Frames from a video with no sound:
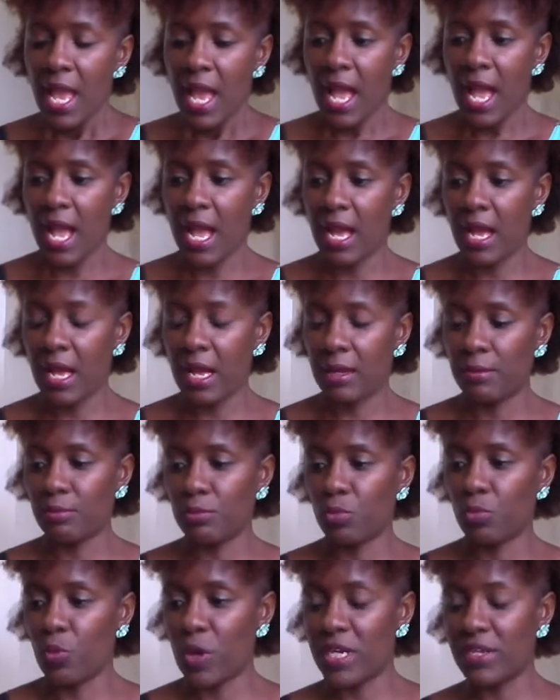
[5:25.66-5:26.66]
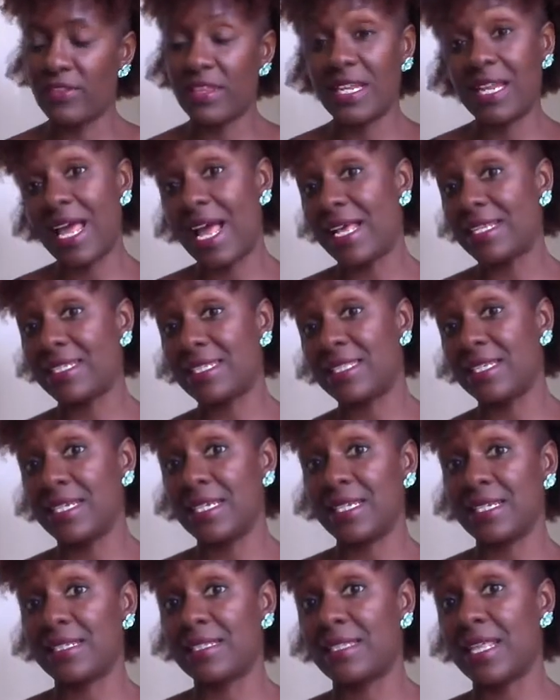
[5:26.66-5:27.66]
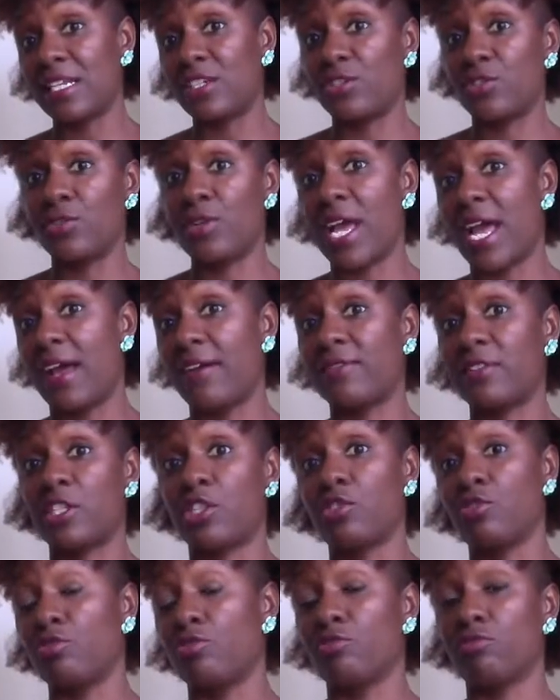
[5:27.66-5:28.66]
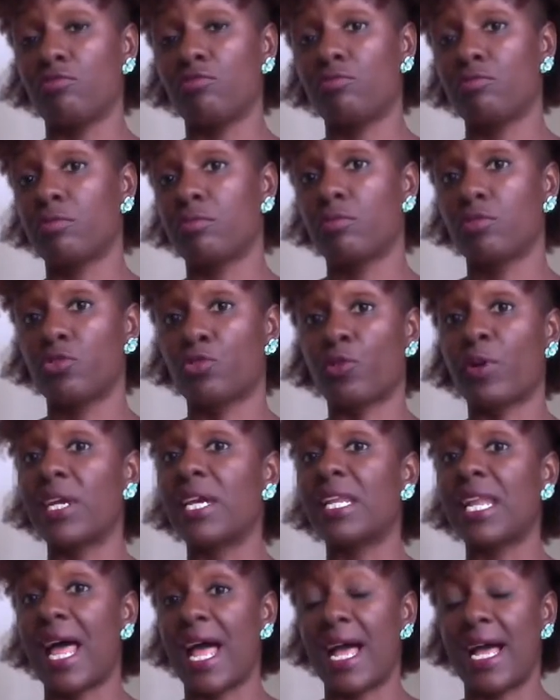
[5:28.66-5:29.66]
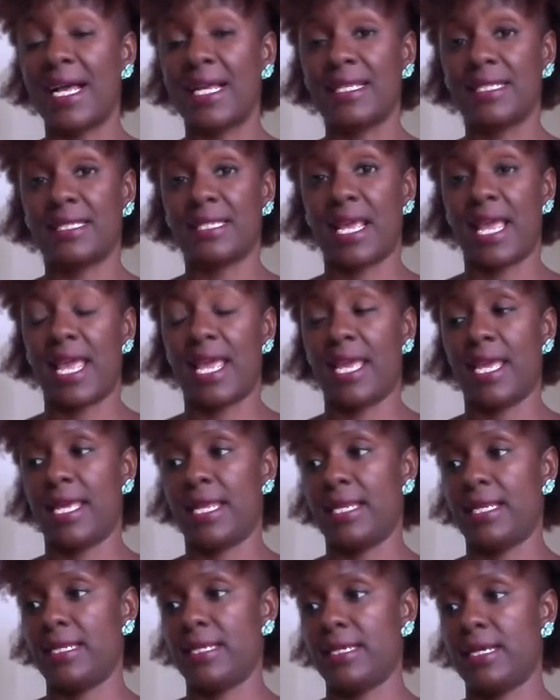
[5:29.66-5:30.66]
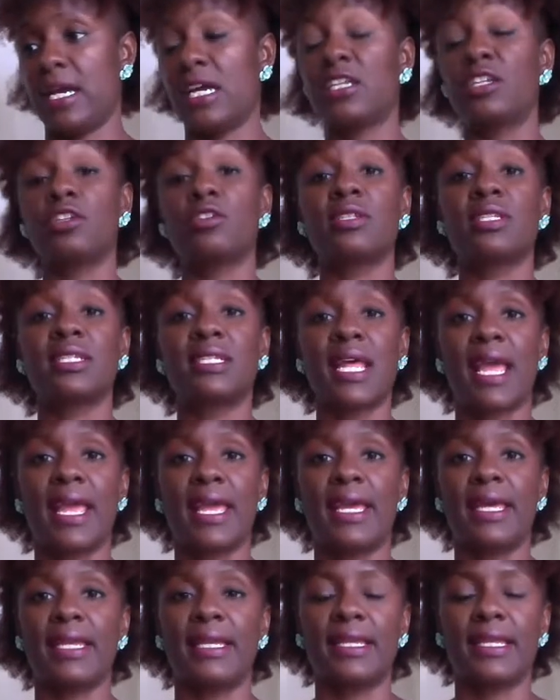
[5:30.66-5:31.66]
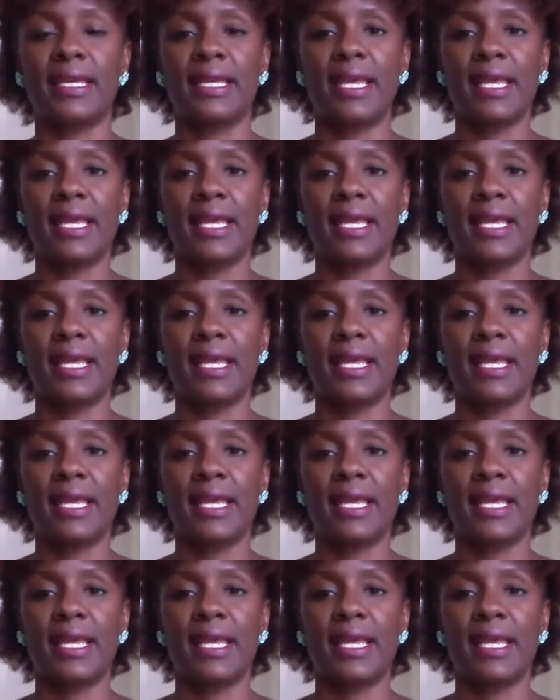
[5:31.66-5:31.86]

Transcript: Um, one of the last things that you have to realize and understand